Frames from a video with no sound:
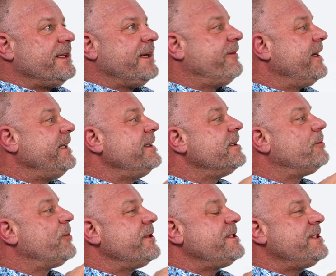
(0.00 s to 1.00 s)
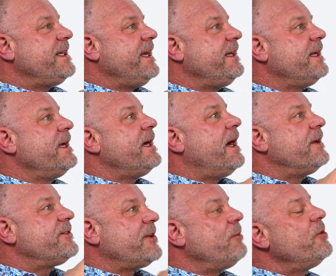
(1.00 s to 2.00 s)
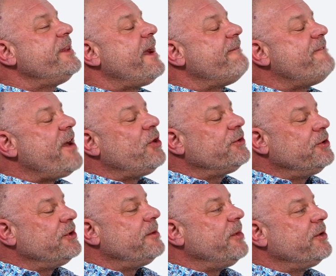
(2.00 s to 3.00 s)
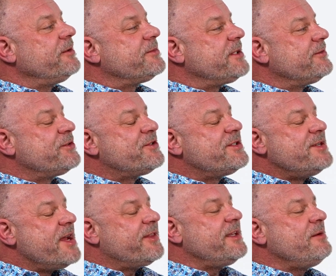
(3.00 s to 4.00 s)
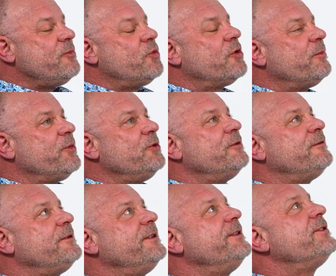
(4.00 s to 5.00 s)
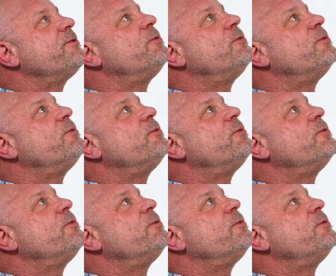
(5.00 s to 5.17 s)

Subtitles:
Like if I didn't appreciate someone that felt good about themselves, there's nothing more beautiful in this